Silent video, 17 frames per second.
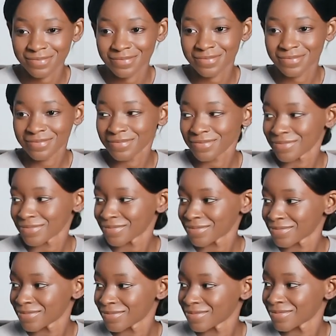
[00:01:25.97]

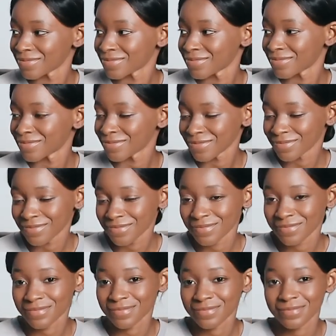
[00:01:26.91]

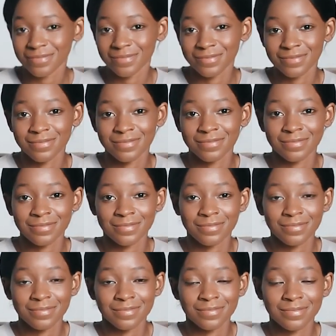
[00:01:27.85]

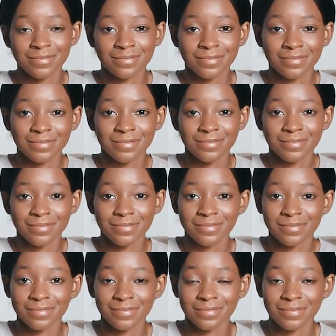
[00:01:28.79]
This person isn't speaking.